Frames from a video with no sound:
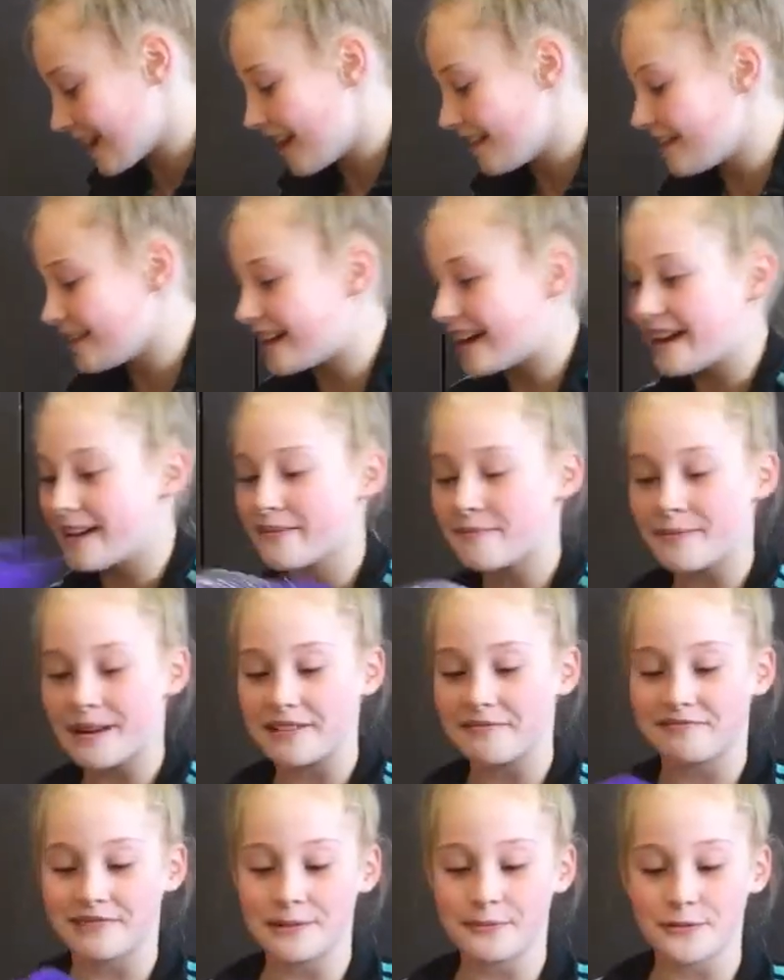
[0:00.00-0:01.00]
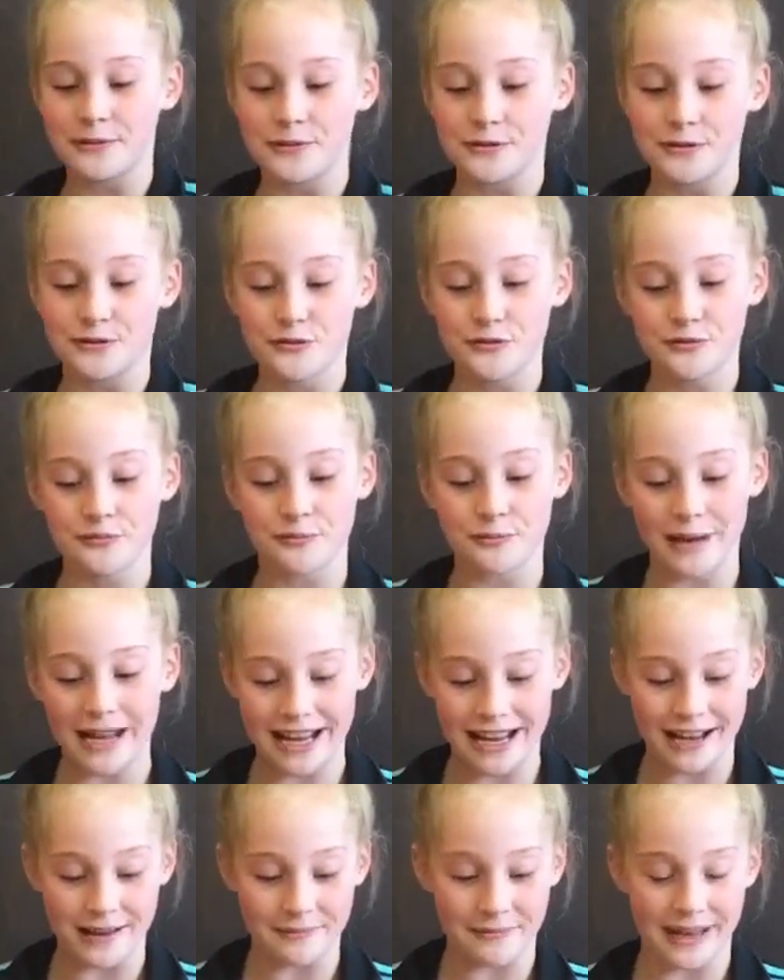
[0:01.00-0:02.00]
And then I have my Rebel
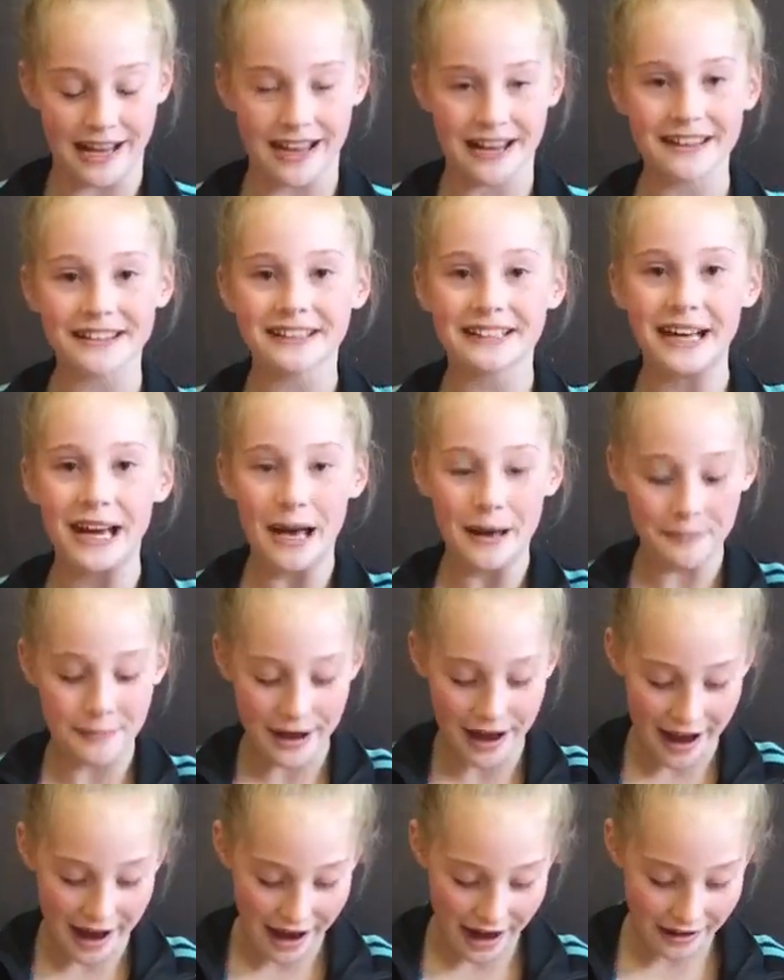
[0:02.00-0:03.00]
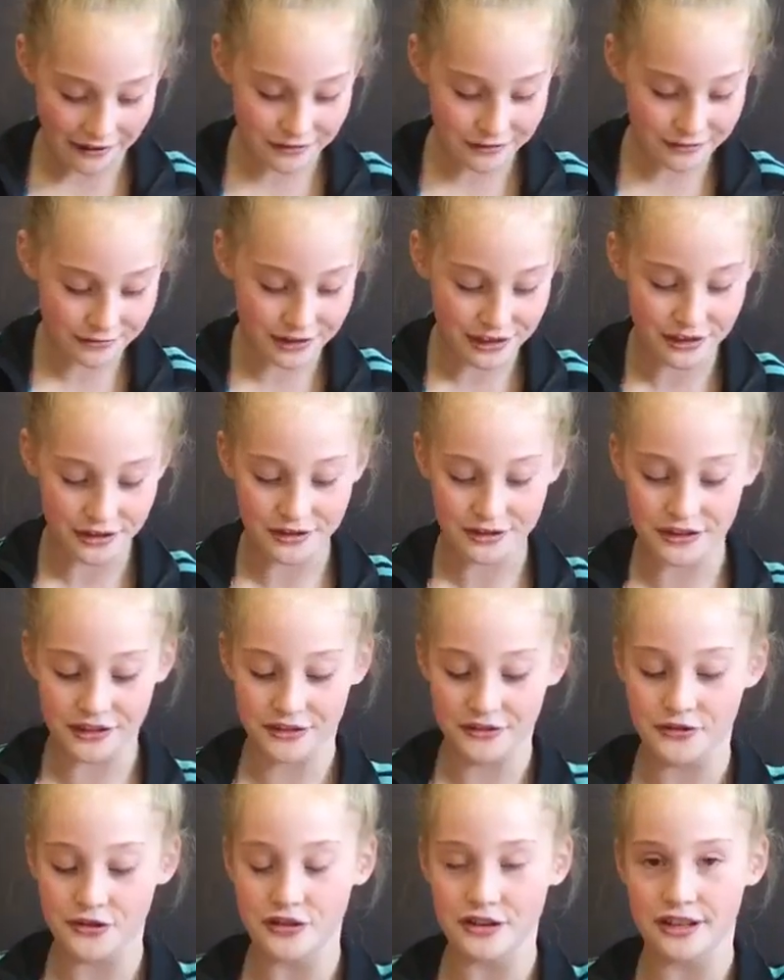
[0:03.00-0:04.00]
makeup bag. But I normally use
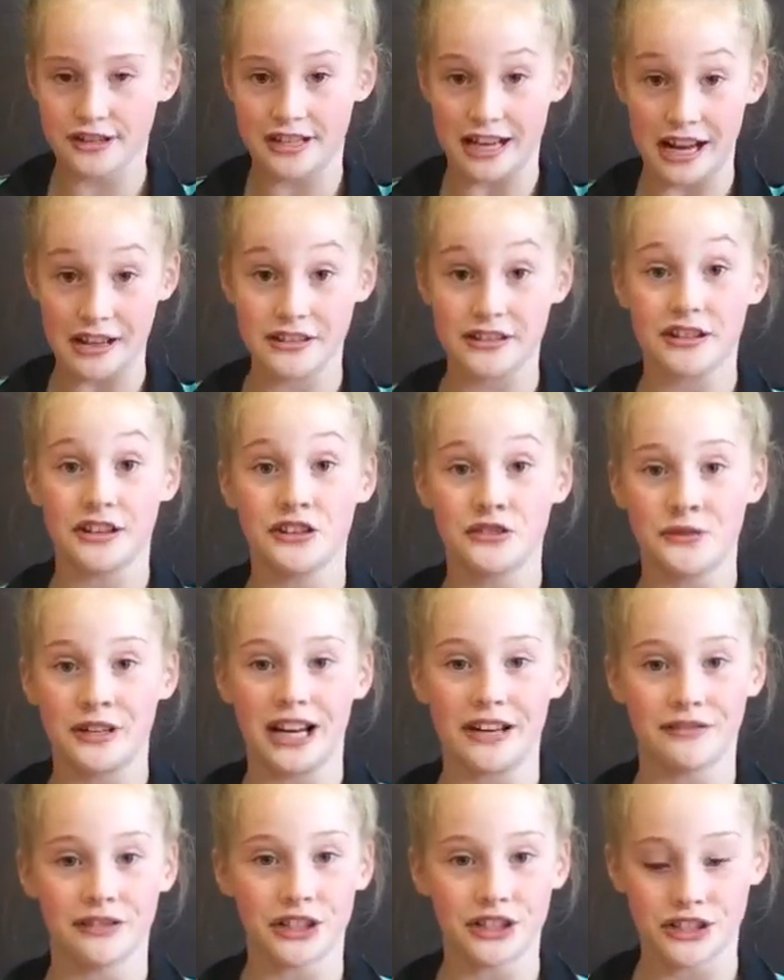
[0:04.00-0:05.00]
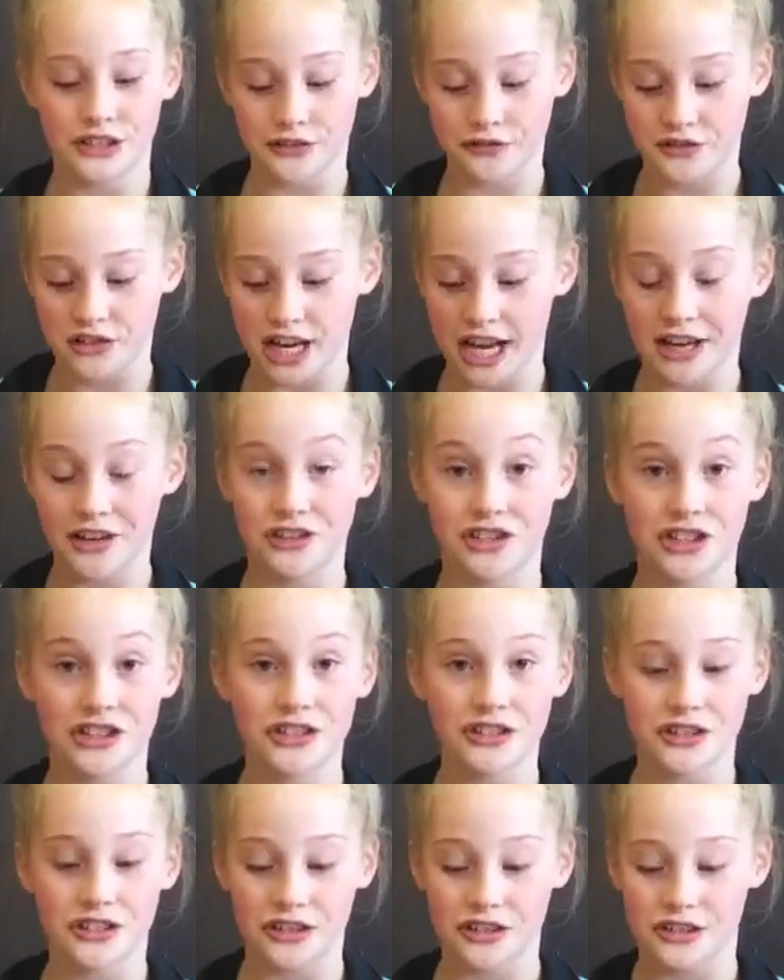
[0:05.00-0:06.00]
this for dance clothes when I have lots of
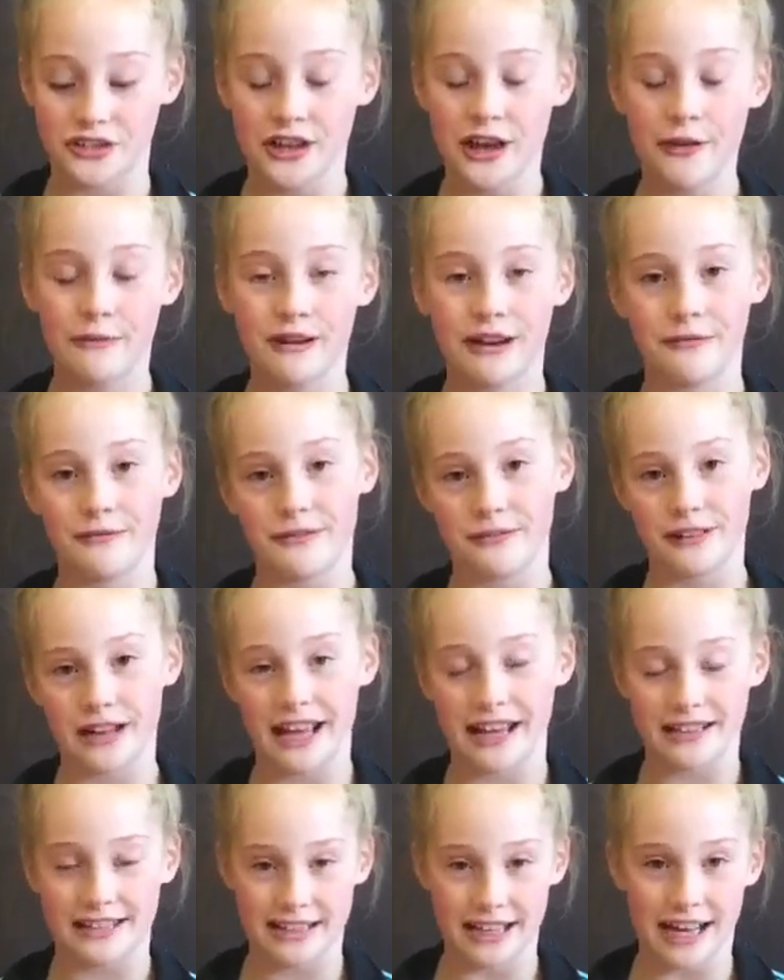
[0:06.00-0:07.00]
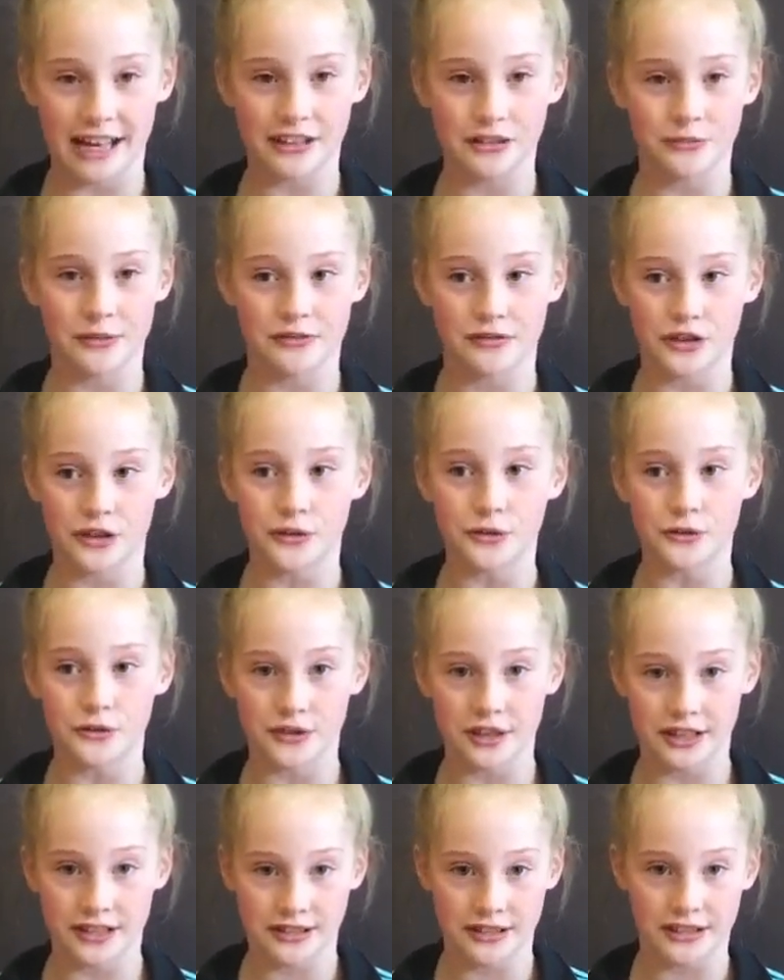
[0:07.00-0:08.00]
changes, because at dance we've got
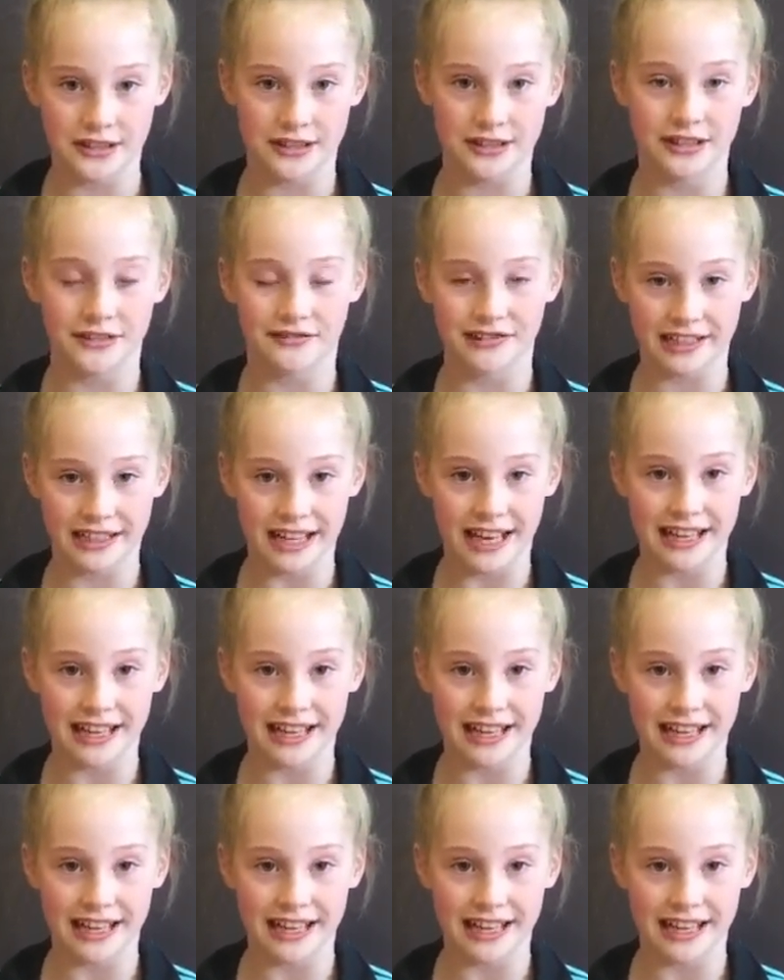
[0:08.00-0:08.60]
all these different